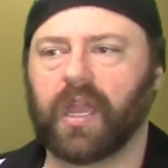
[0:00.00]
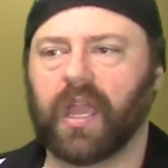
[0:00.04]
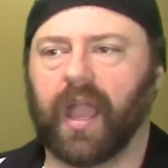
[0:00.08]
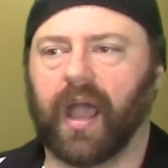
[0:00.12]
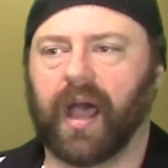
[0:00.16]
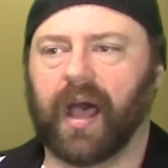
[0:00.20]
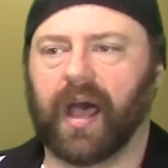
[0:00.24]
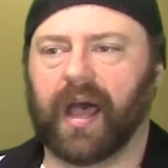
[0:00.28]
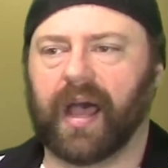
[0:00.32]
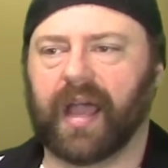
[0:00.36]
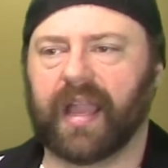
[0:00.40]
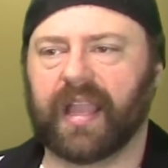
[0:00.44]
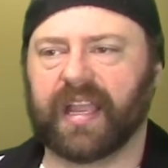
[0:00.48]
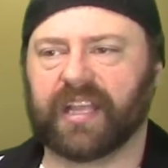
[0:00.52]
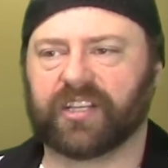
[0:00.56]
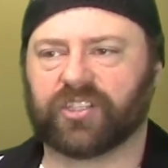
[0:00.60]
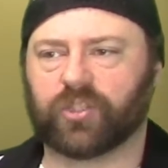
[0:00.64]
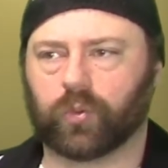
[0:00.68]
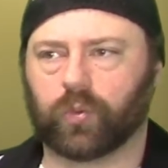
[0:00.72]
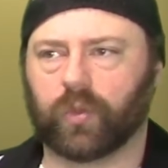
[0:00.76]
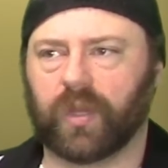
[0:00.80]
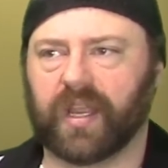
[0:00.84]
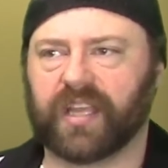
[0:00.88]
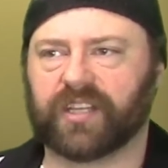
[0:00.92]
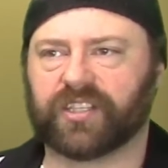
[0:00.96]

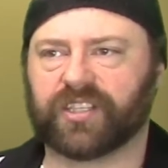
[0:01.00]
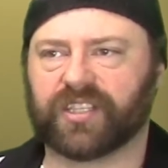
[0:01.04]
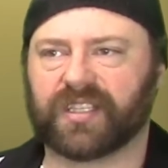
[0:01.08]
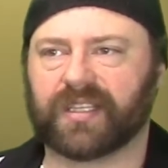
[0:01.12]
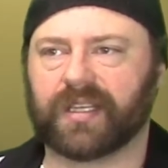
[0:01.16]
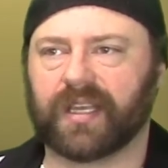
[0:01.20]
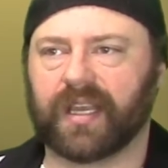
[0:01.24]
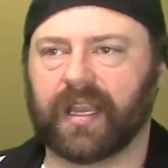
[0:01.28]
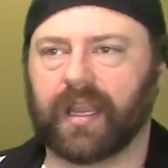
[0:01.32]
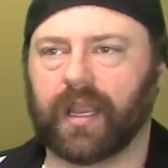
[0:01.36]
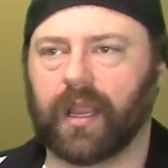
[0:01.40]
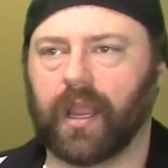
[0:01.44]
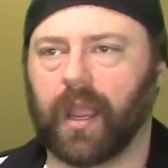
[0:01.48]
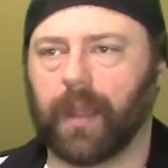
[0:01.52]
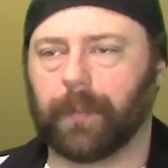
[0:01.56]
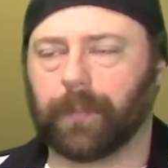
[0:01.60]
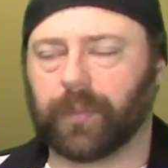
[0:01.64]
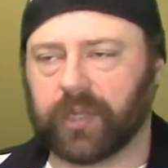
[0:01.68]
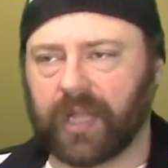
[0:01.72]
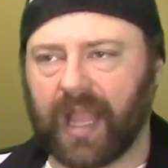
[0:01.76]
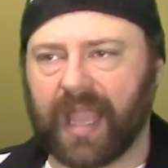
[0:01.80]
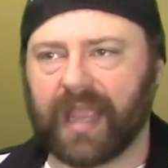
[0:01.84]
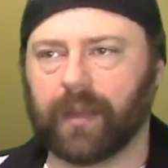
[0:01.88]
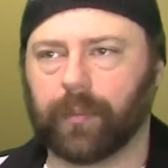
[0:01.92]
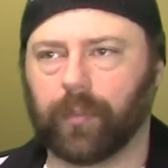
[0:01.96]
It's
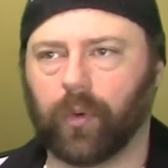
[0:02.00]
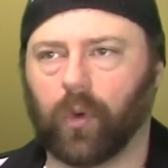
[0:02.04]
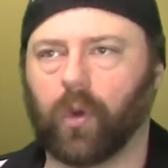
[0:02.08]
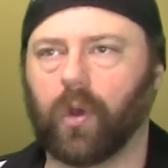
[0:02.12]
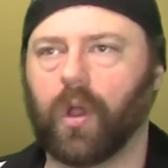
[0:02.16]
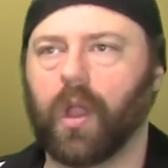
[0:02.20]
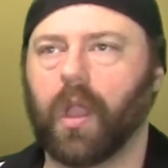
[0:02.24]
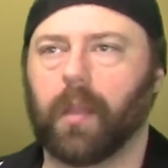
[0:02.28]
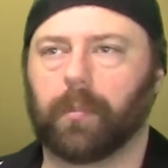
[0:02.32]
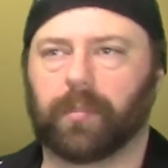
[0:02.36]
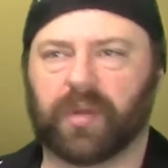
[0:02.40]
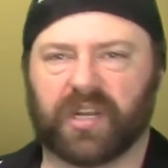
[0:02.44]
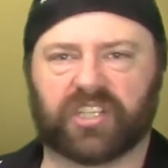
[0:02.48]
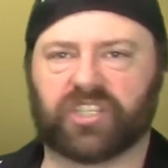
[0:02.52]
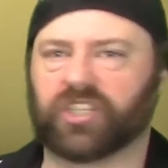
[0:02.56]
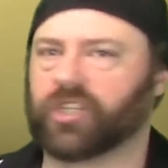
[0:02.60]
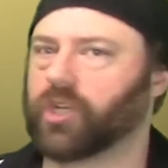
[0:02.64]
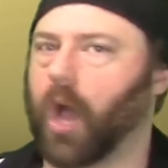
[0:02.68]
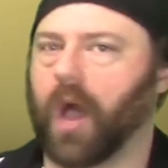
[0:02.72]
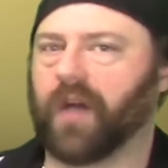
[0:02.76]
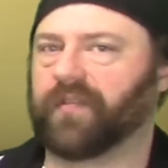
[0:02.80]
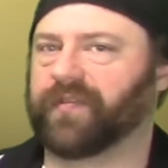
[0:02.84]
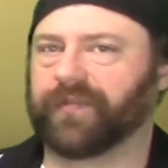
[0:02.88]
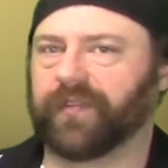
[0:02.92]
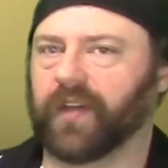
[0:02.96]
playable, but it's
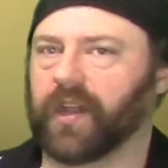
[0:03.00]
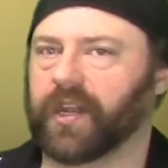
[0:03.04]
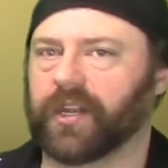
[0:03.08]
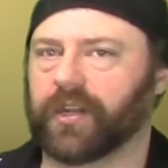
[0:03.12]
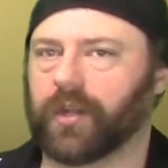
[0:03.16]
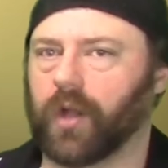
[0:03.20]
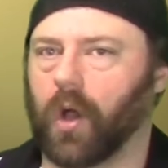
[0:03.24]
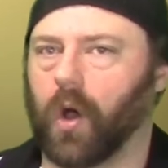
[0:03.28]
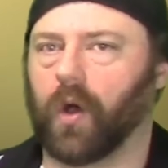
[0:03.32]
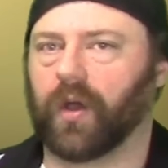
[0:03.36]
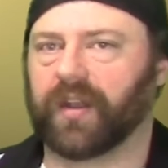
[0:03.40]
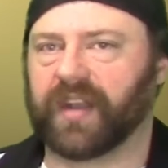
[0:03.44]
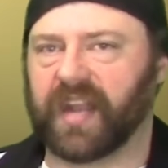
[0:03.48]
not fun at all.